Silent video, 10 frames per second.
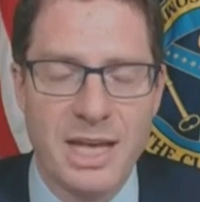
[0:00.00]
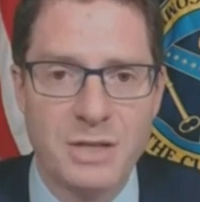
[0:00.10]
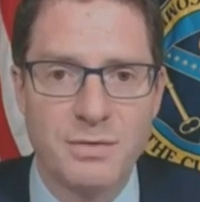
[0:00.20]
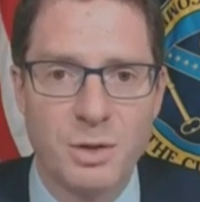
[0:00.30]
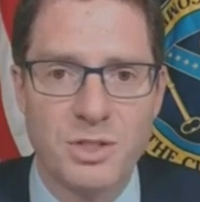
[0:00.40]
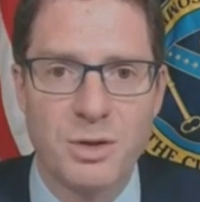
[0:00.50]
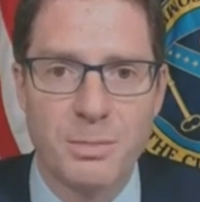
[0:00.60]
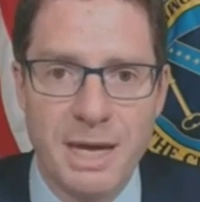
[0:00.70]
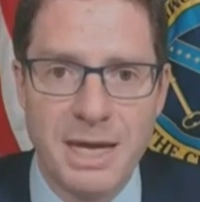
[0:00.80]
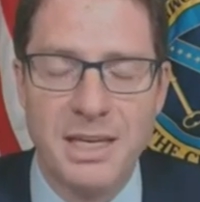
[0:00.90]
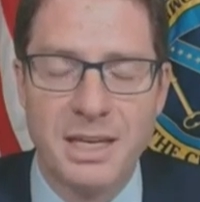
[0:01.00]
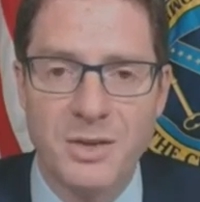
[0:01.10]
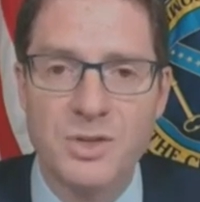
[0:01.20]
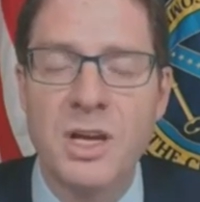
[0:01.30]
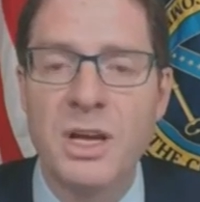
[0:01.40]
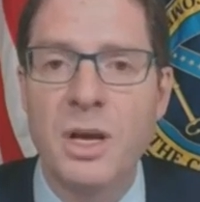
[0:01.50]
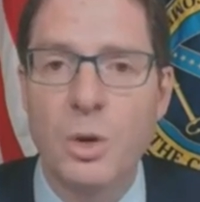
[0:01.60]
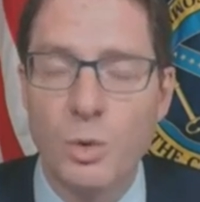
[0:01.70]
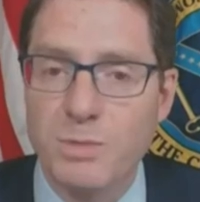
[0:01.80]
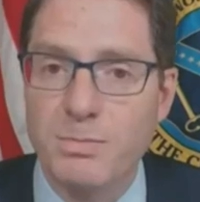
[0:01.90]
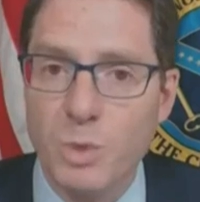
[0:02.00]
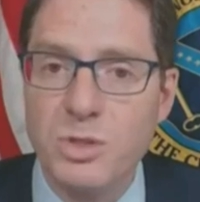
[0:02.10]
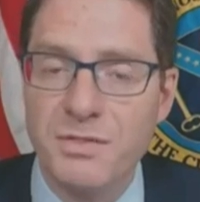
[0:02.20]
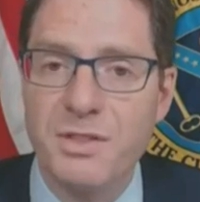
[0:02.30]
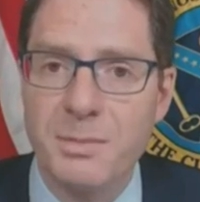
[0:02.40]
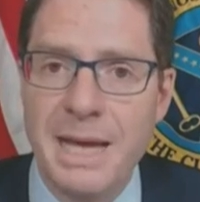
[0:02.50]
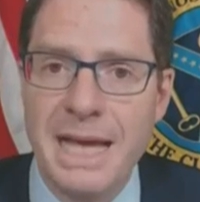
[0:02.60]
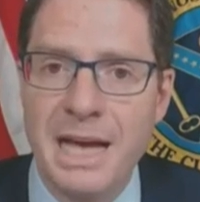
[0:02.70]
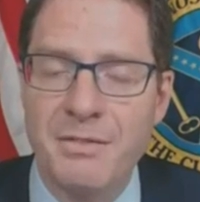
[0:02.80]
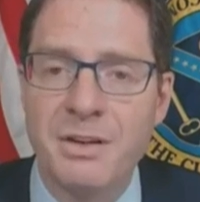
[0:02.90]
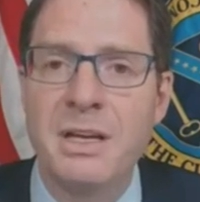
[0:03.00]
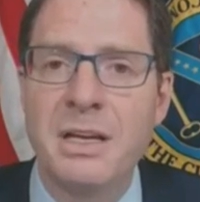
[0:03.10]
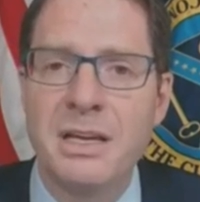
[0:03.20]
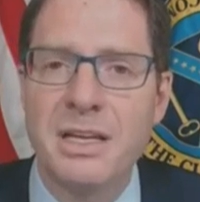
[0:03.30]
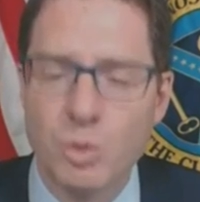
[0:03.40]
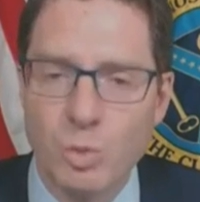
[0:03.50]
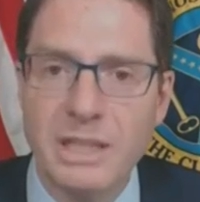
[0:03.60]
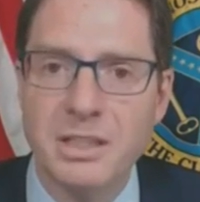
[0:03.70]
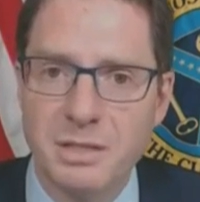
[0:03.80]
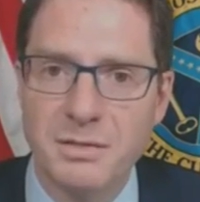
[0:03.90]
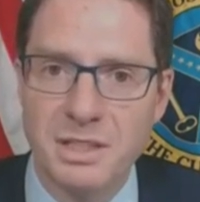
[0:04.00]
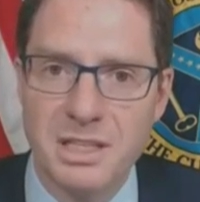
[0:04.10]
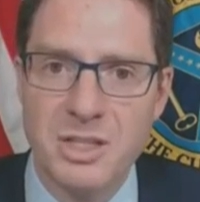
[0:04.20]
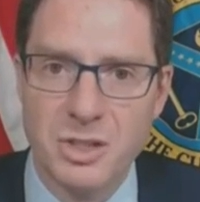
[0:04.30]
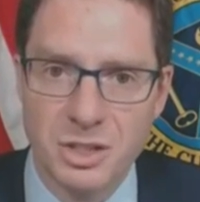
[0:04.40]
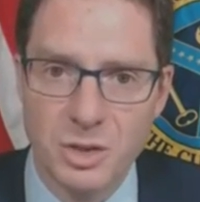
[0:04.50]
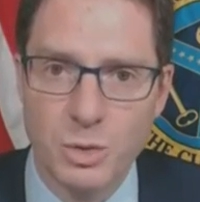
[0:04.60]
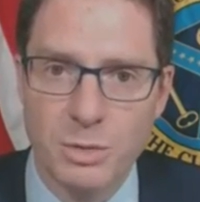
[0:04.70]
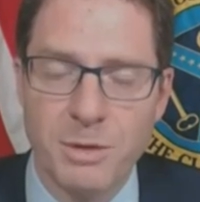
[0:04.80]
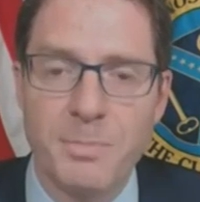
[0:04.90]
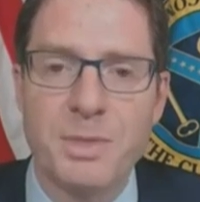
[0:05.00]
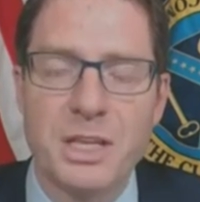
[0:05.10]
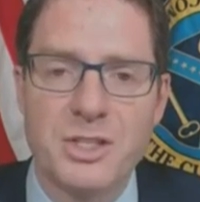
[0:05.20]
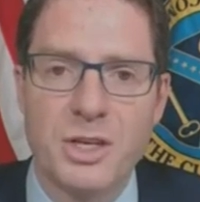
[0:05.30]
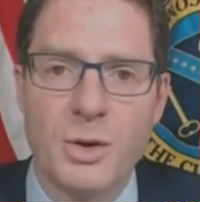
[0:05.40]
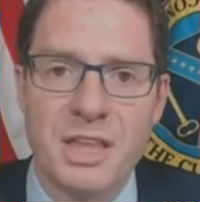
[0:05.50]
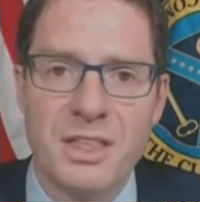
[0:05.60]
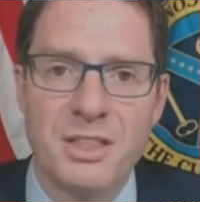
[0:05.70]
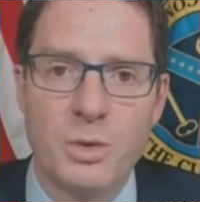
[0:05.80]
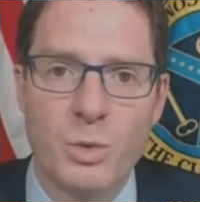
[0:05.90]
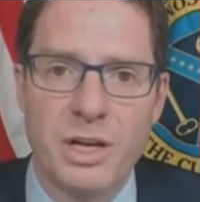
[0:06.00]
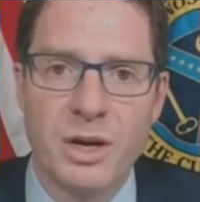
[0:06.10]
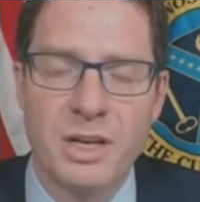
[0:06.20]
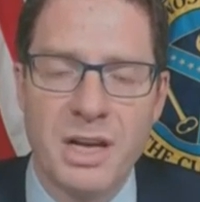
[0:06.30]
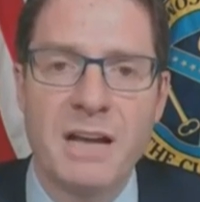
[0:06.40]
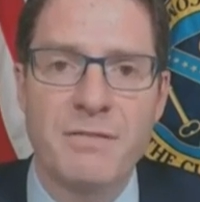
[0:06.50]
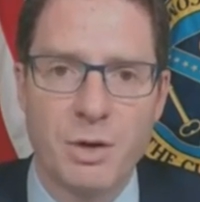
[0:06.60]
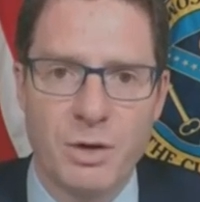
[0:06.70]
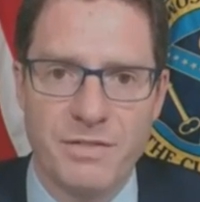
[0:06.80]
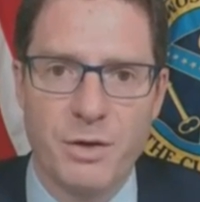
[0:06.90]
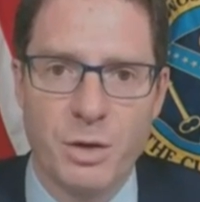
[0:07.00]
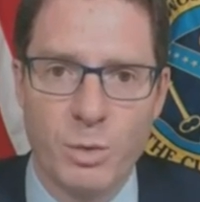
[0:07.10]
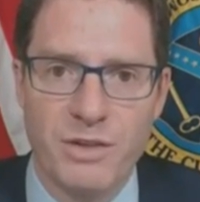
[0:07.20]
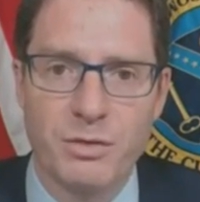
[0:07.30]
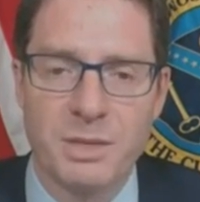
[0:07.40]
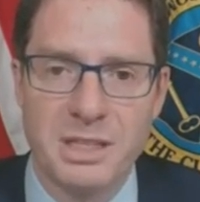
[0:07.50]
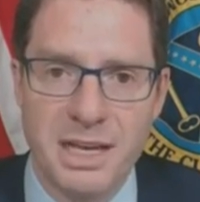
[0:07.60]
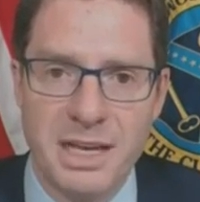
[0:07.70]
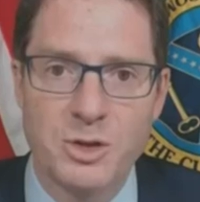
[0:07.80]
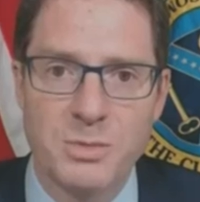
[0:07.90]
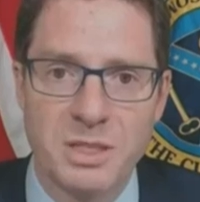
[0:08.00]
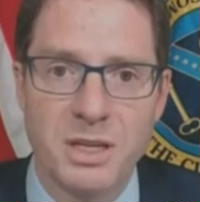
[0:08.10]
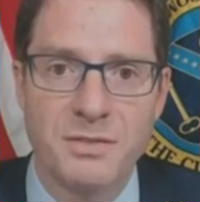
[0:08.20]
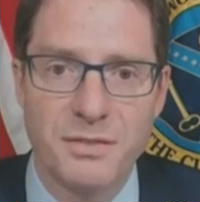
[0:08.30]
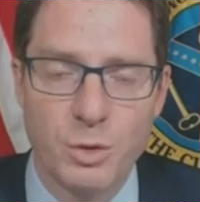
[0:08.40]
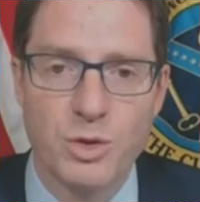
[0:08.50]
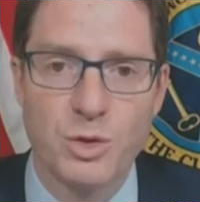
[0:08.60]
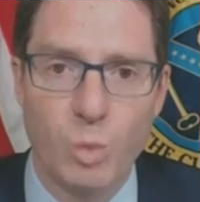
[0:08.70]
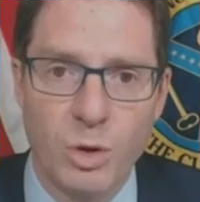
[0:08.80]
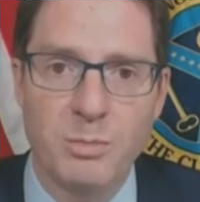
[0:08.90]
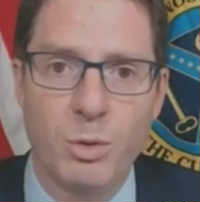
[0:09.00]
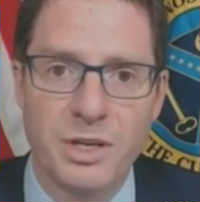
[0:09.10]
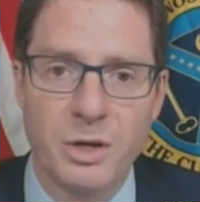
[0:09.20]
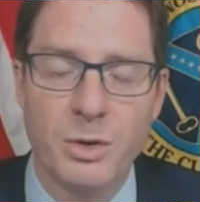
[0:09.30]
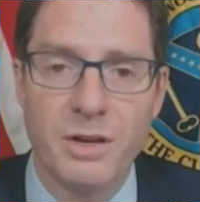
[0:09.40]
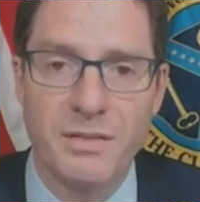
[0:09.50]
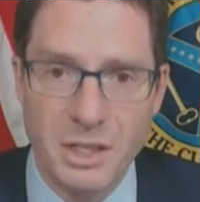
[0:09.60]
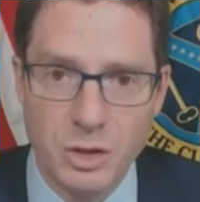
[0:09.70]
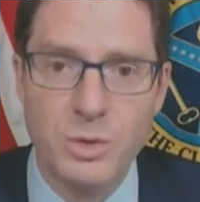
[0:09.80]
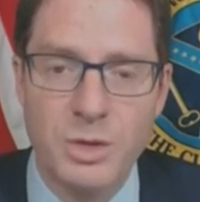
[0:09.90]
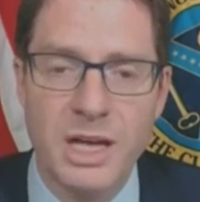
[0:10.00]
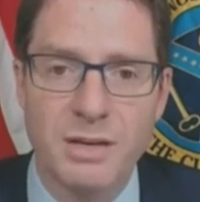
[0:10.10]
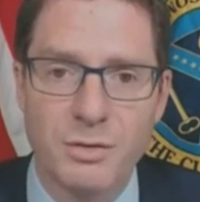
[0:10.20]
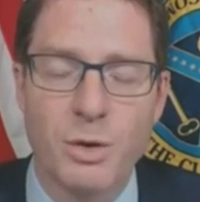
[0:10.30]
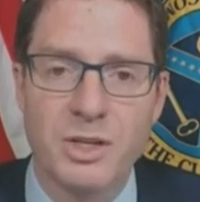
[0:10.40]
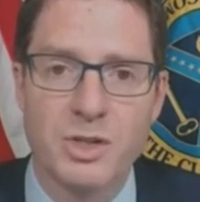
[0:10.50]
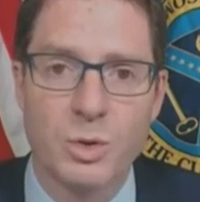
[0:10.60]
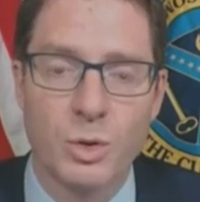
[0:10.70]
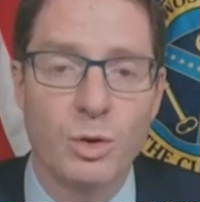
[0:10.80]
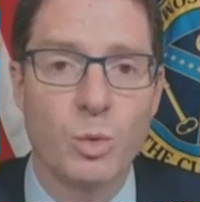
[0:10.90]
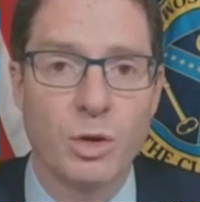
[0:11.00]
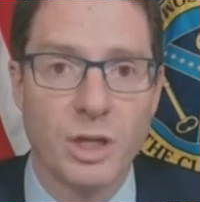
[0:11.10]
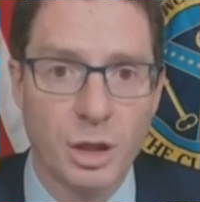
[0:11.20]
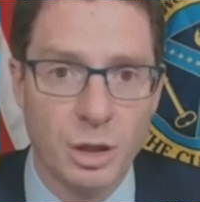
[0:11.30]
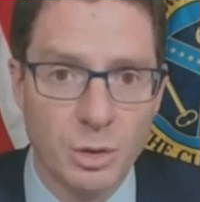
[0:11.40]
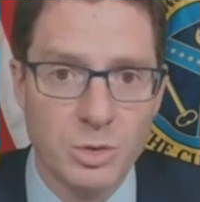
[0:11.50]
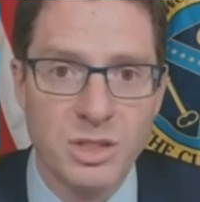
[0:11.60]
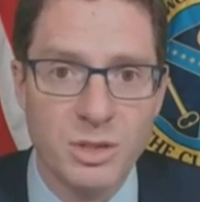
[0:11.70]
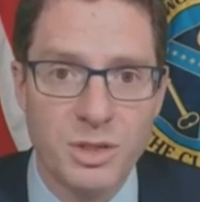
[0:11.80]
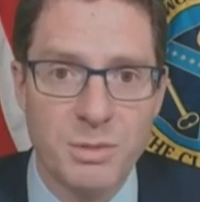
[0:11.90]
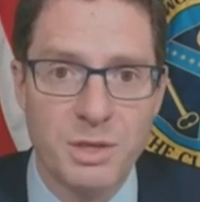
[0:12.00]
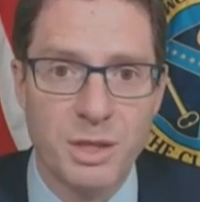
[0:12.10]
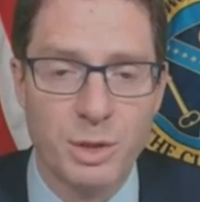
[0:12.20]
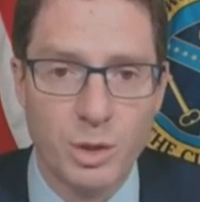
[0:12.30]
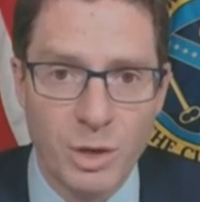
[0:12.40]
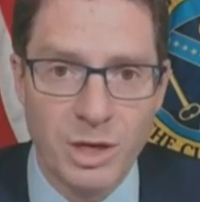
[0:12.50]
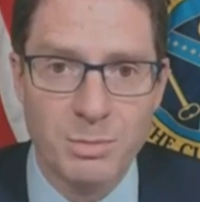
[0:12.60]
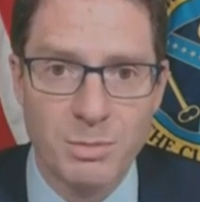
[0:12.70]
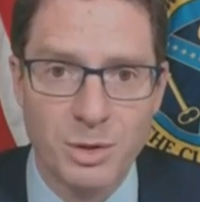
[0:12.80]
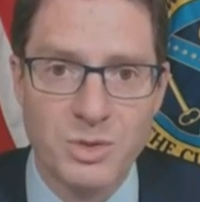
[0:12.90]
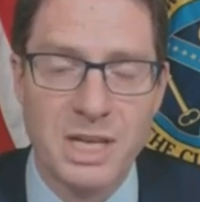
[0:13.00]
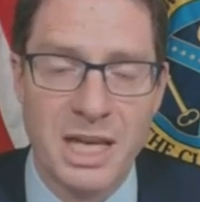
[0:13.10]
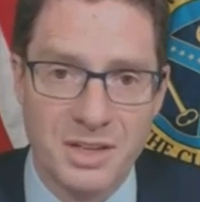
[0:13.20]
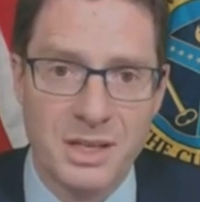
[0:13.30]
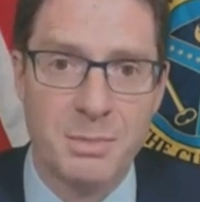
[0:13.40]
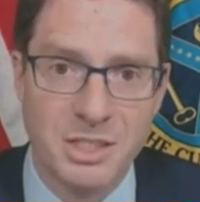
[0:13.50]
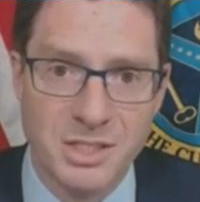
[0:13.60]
flows in their bank accounts, which most of them have, is relatively easily doable. So I think that we are not very far away from an announcement of a version 1.0 of a new kind of credit score, working closely with the big three credit bureaus and the companies I